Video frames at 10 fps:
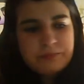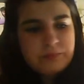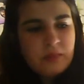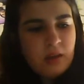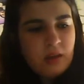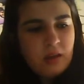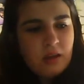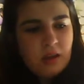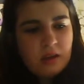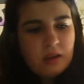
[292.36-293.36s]
And I think
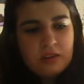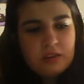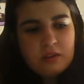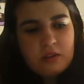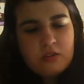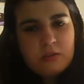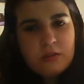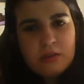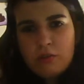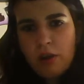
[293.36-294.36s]
somebody trying
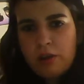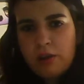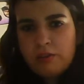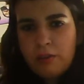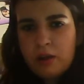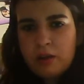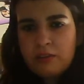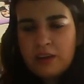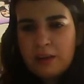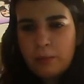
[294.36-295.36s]
so hard to help other
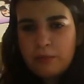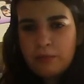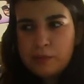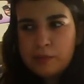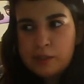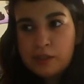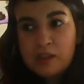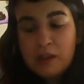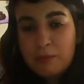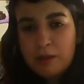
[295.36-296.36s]
women and men
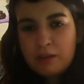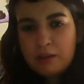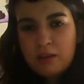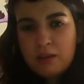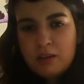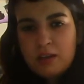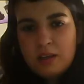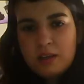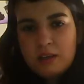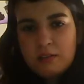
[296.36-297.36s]

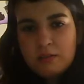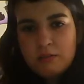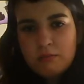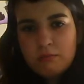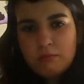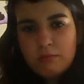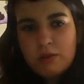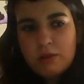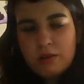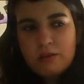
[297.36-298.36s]
is really,
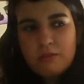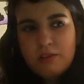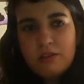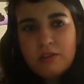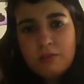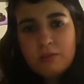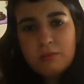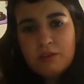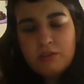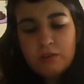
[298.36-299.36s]
really inspirational,
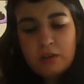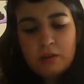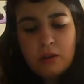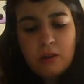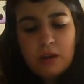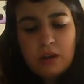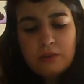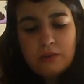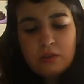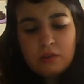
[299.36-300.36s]
and her life is
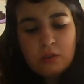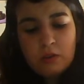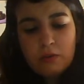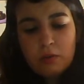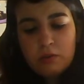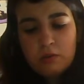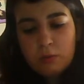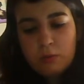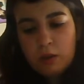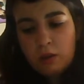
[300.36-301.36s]
sort of awesome as well.